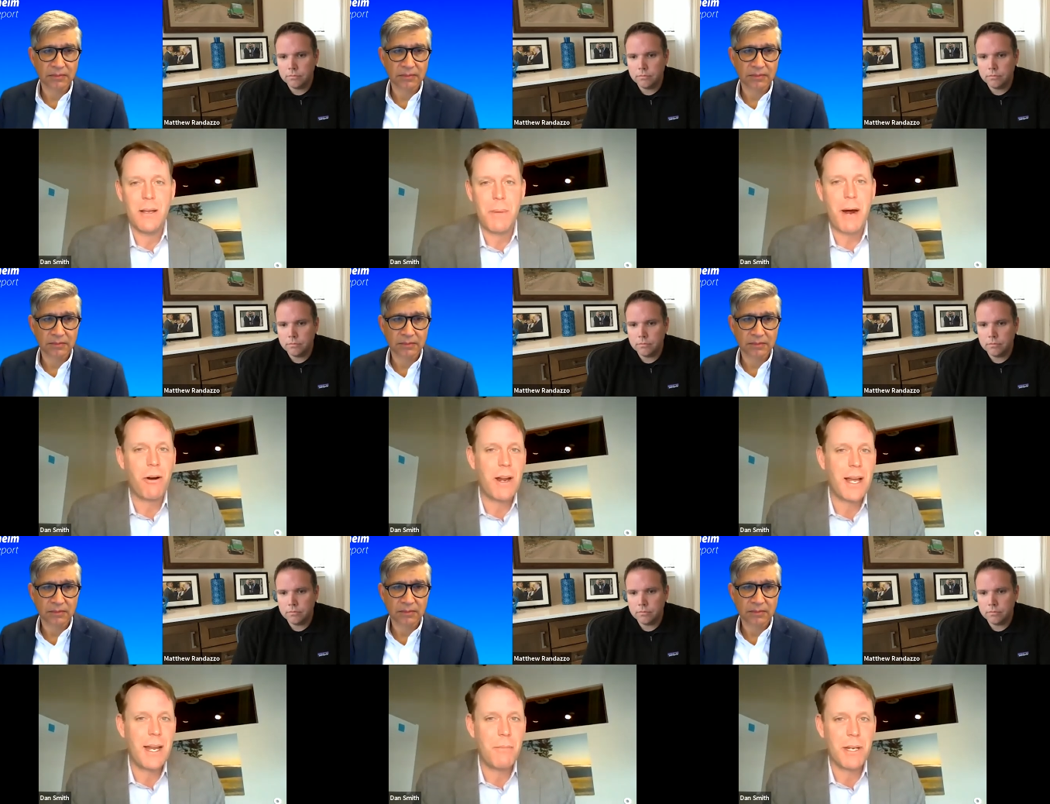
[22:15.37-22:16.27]
Speaker 1: the power
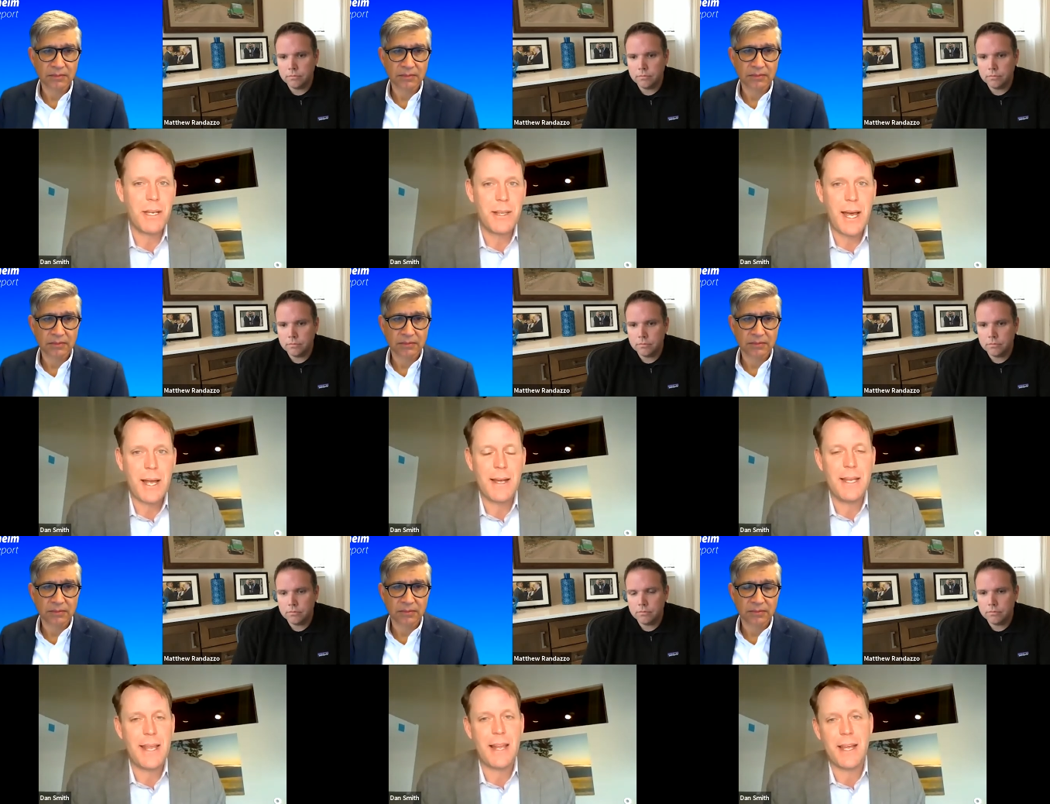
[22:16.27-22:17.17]
dynamic in that,
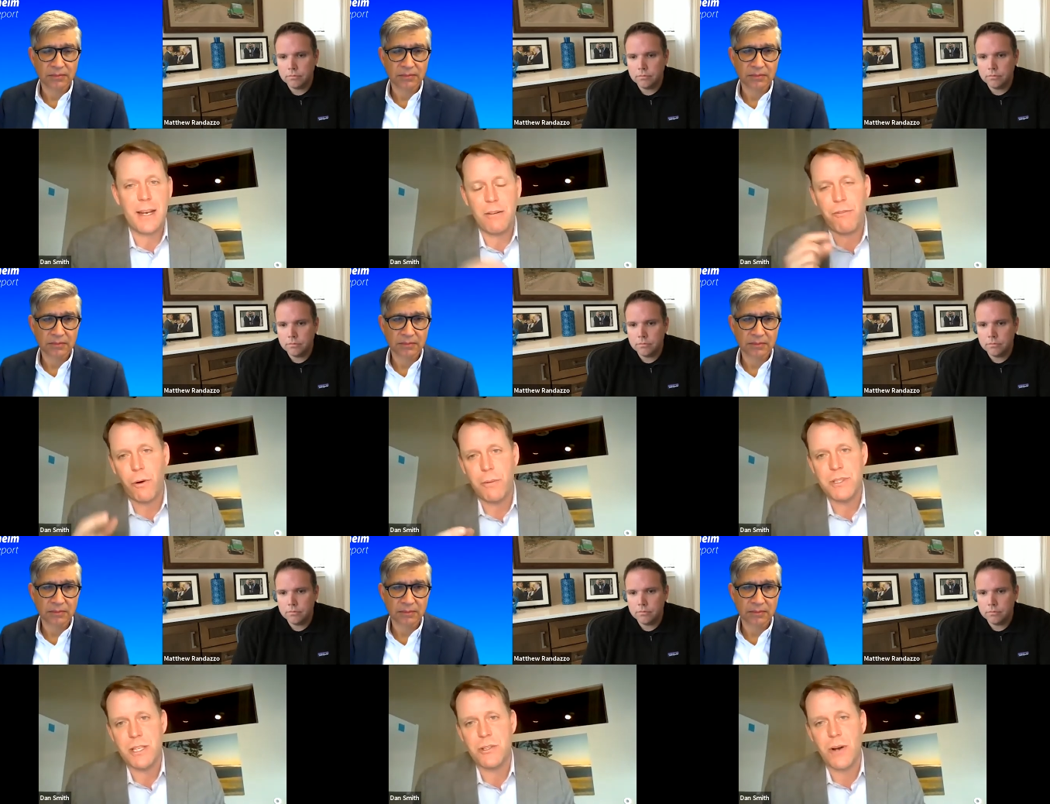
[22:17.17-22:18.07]
and that then
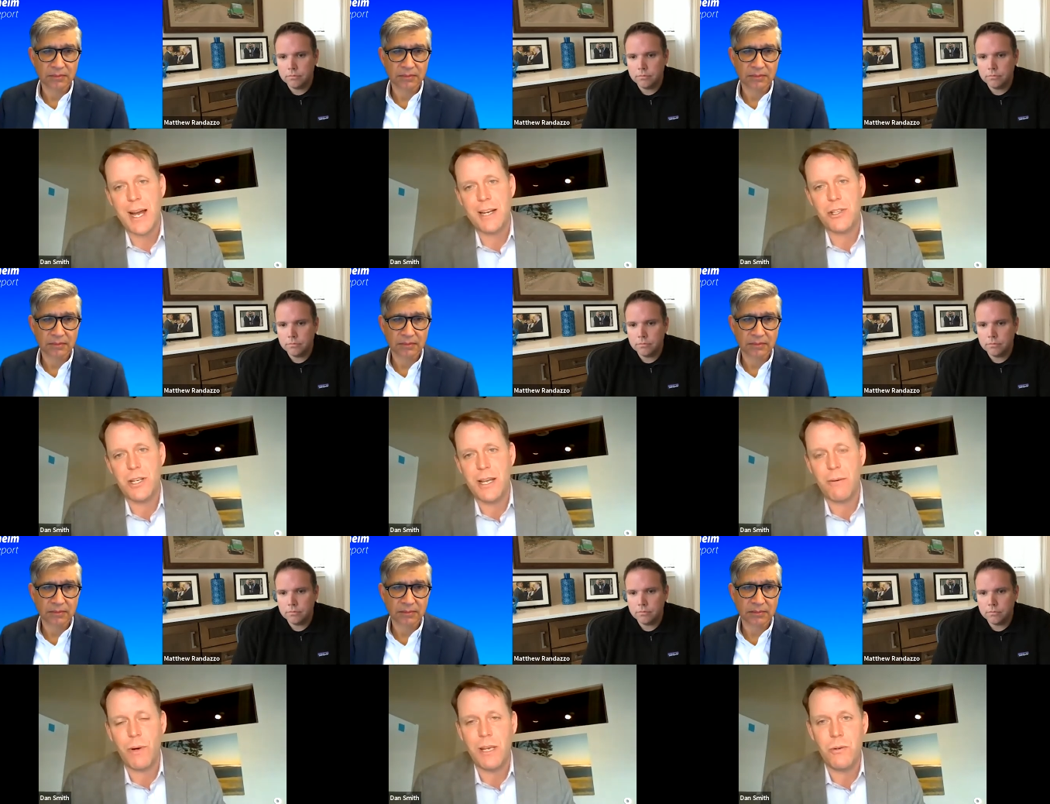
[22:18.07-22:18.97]
informs the strategy
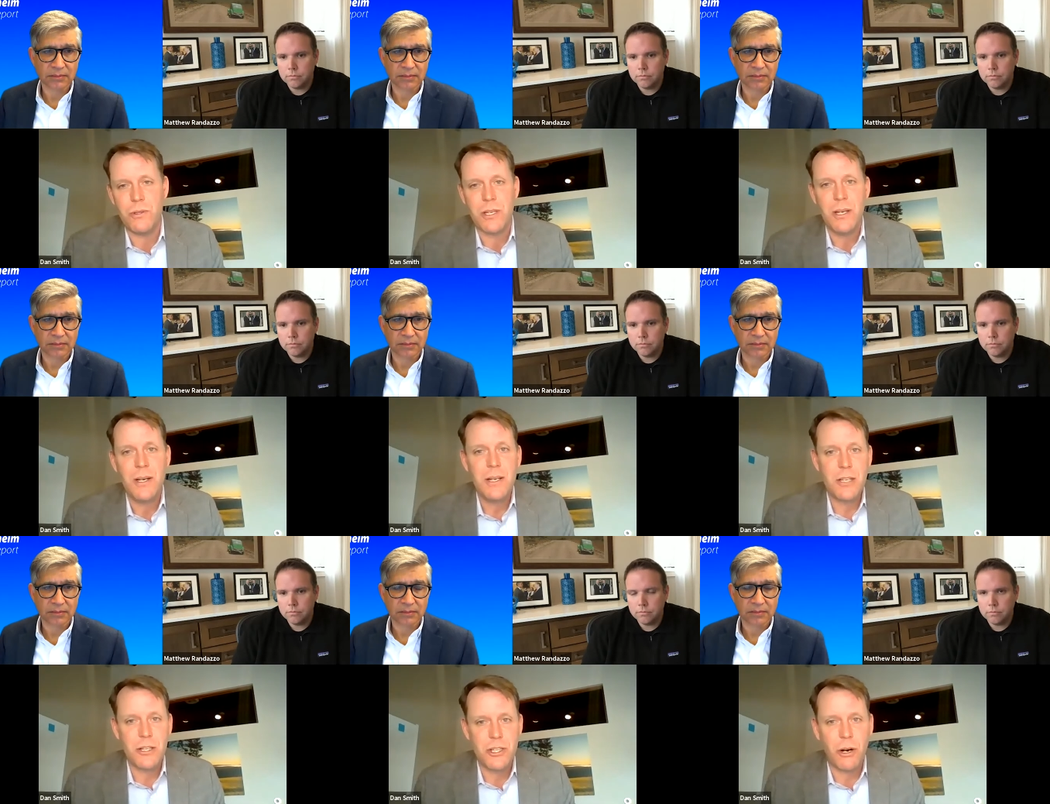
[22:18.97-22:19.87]
that we use
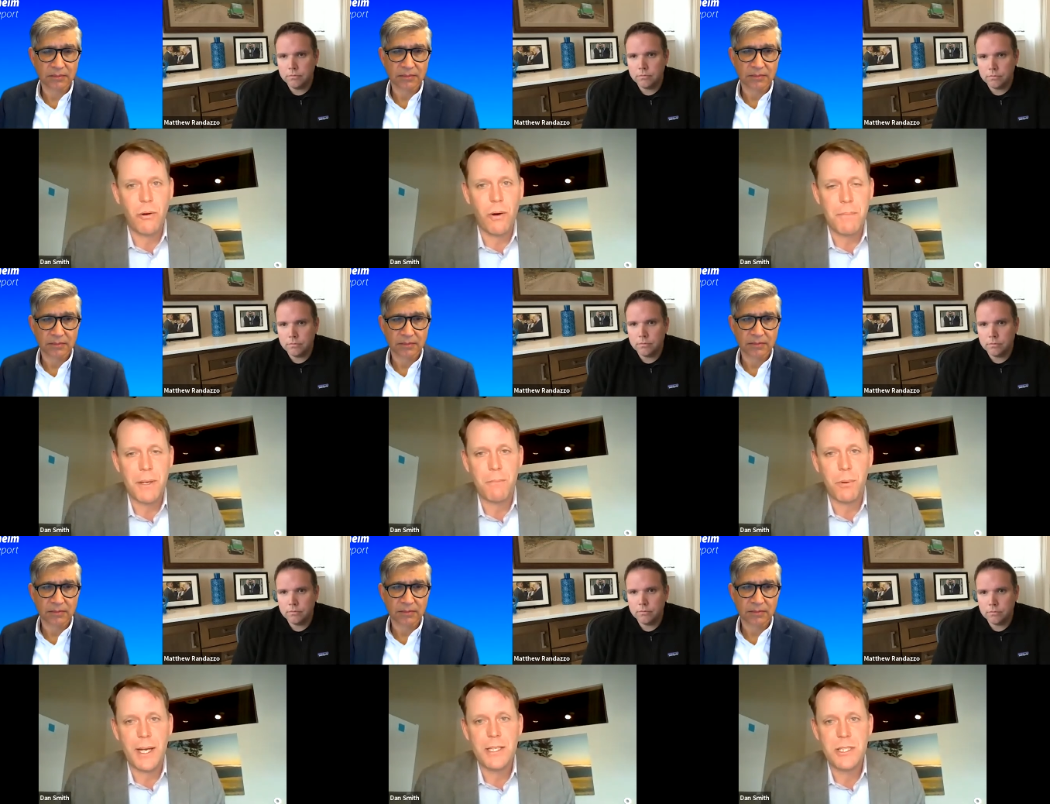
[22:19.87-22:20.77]
to show
Speaker 2: up in
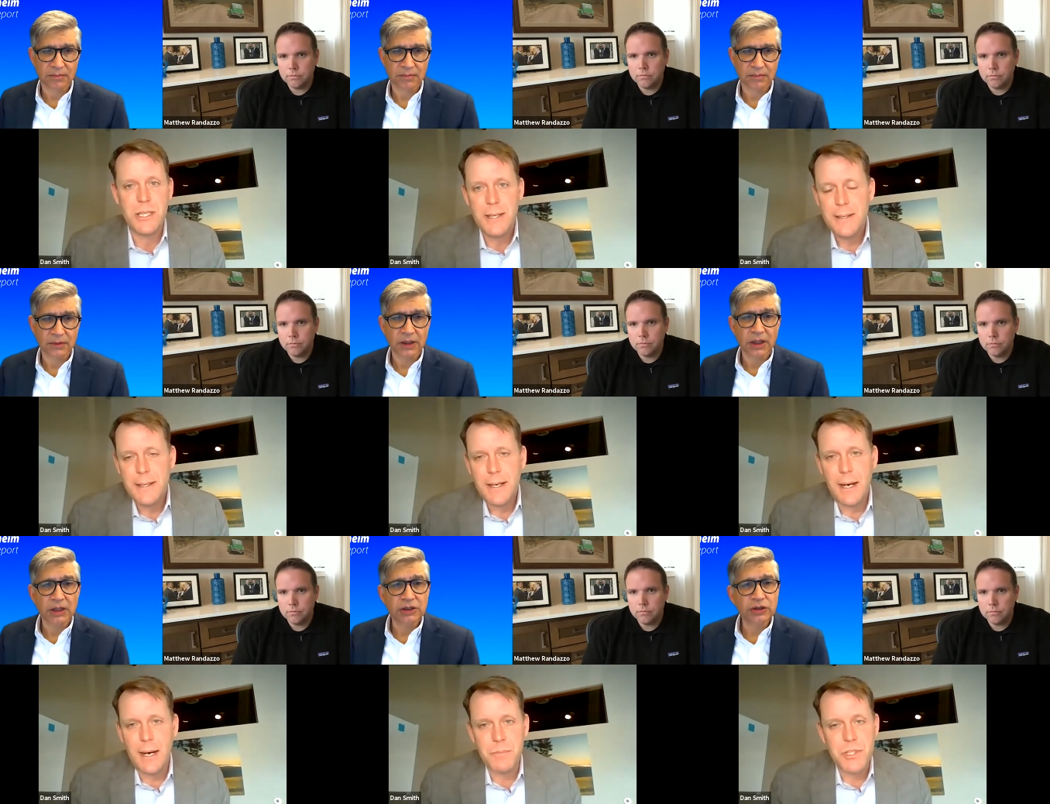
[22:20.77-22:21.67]

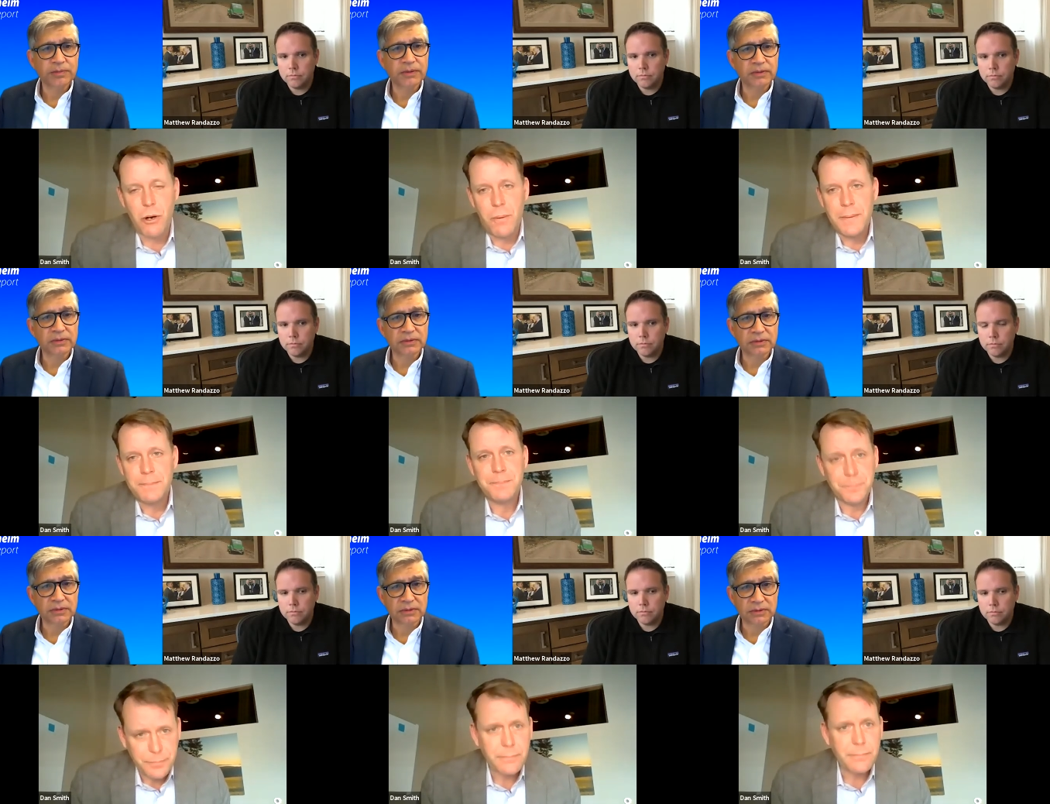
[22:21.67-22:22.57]
place.
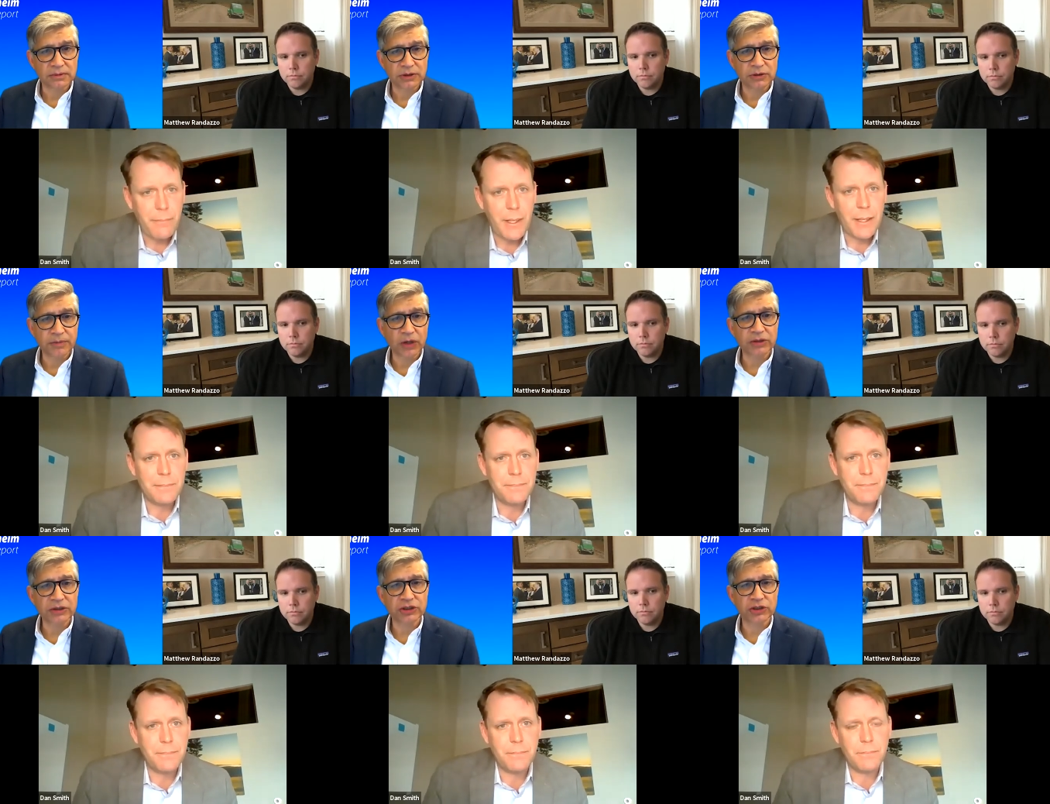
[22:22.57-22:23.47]
Do you
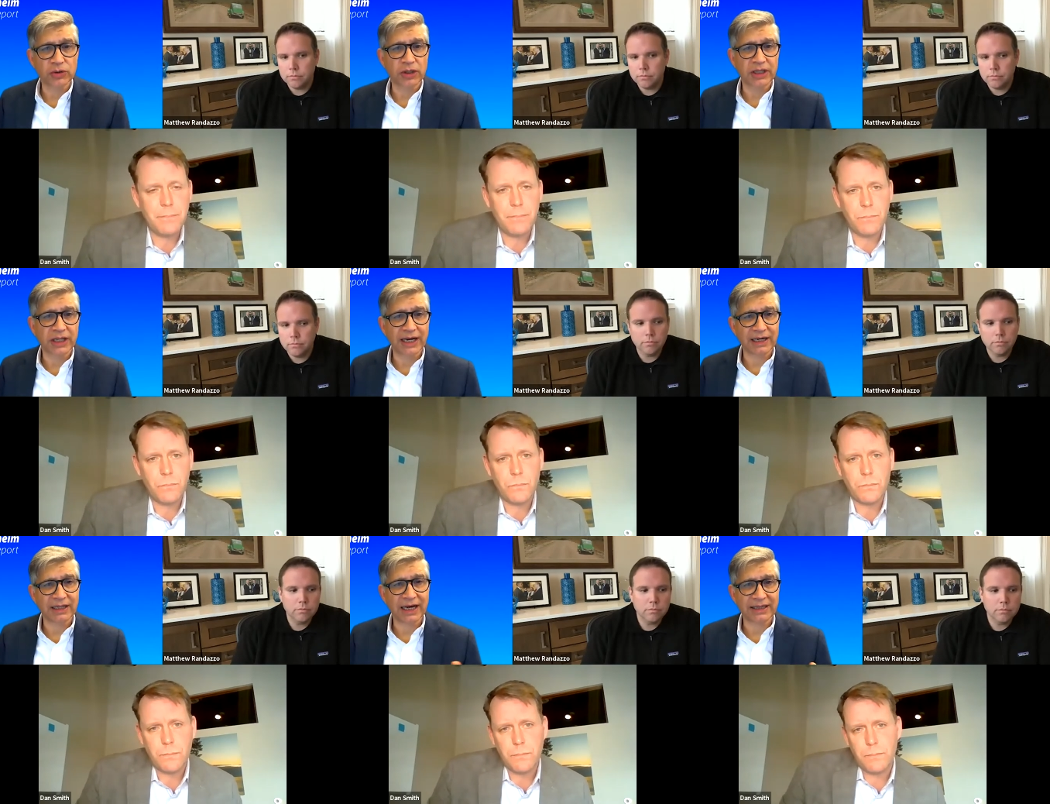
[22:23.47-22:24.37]
both ensure
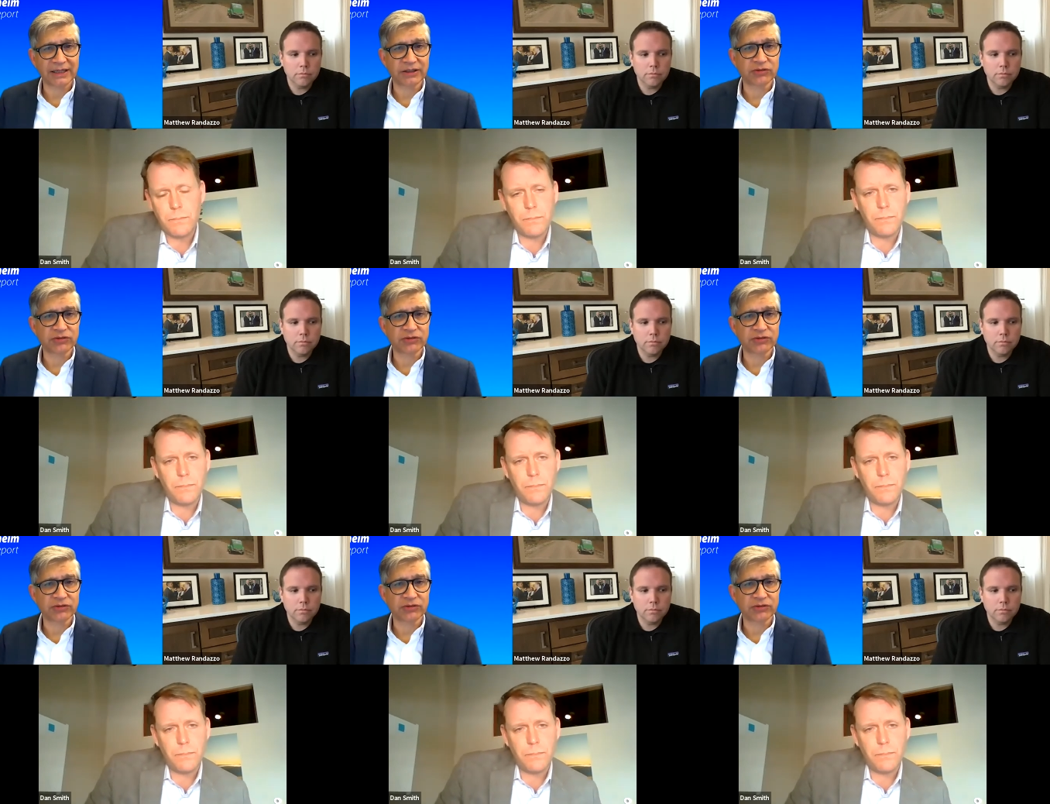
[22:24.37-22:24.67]
that there's